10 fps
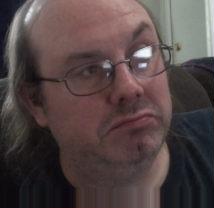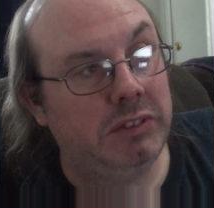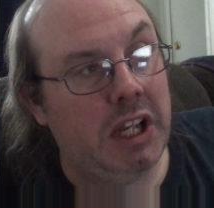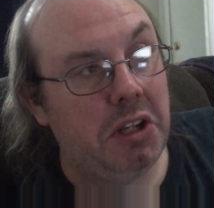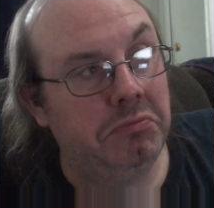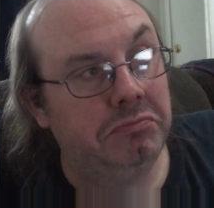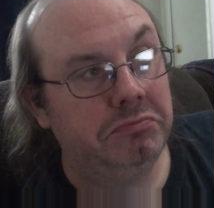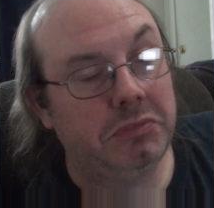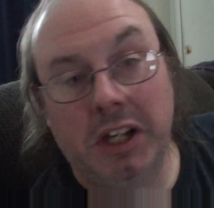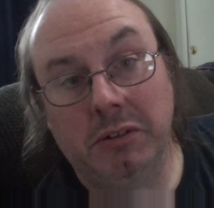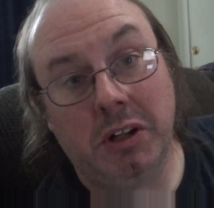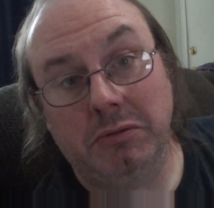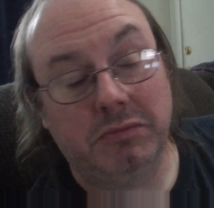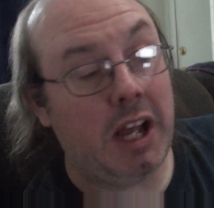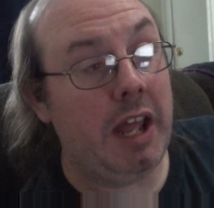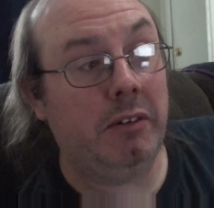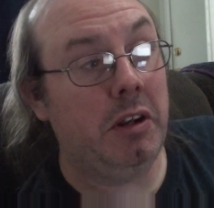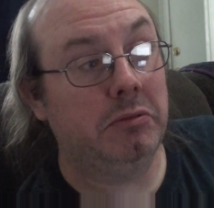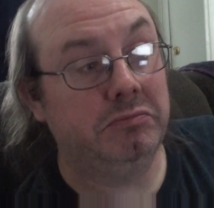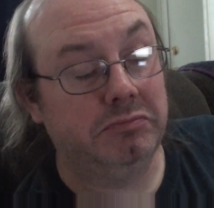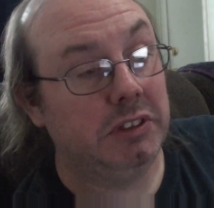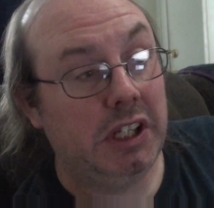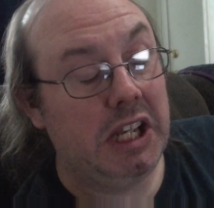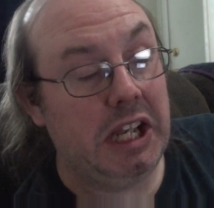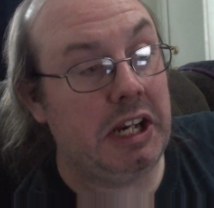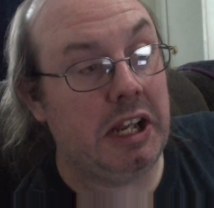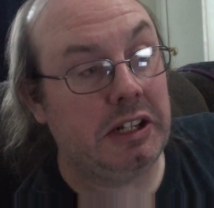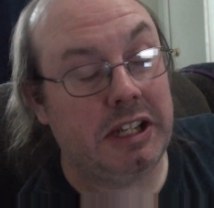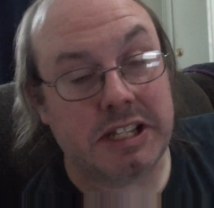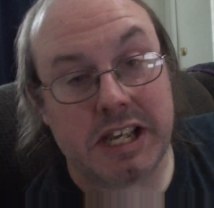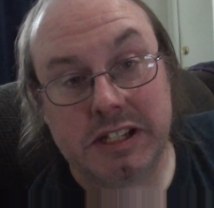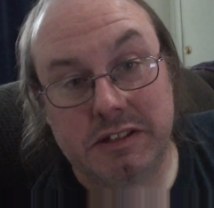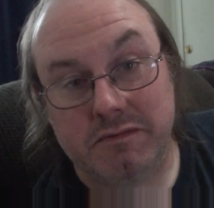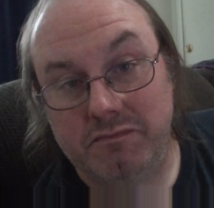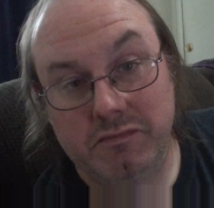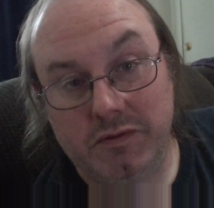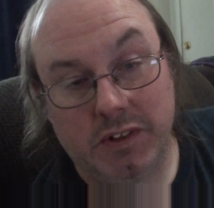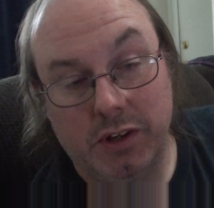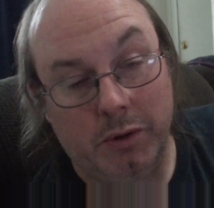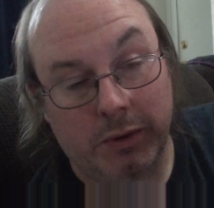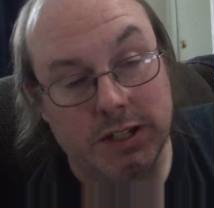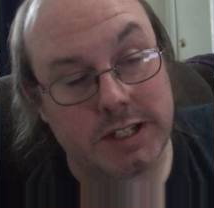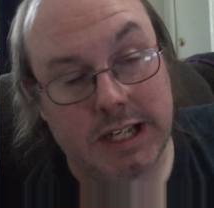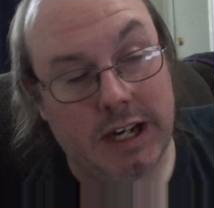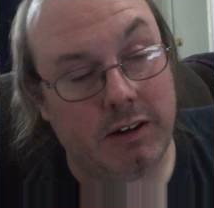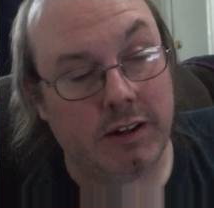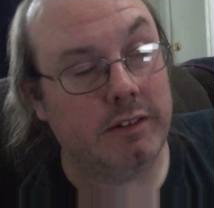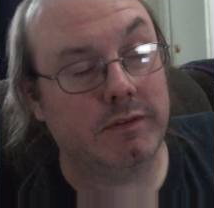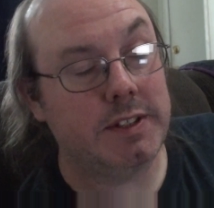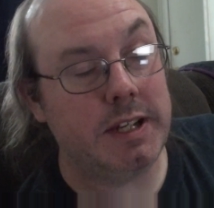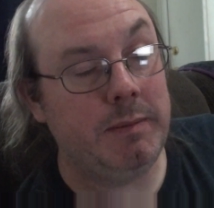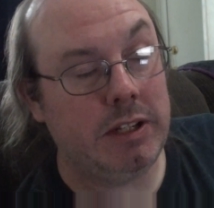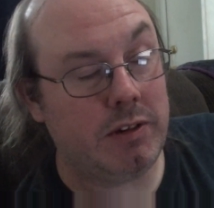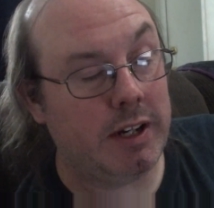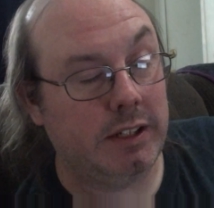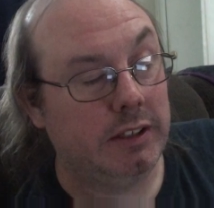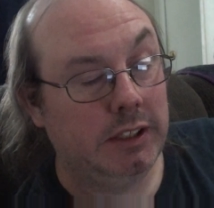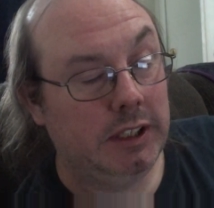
yeah, I don't know. I don't know. And I guess I you don't want to sit here and see me try to